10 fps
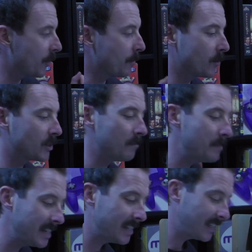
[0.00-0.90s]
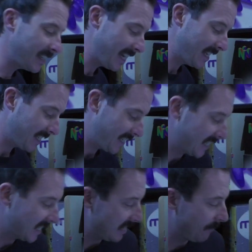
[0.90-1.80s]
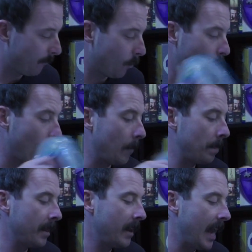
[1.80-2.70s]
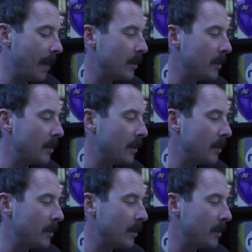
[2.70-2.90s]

The most Mintus N64.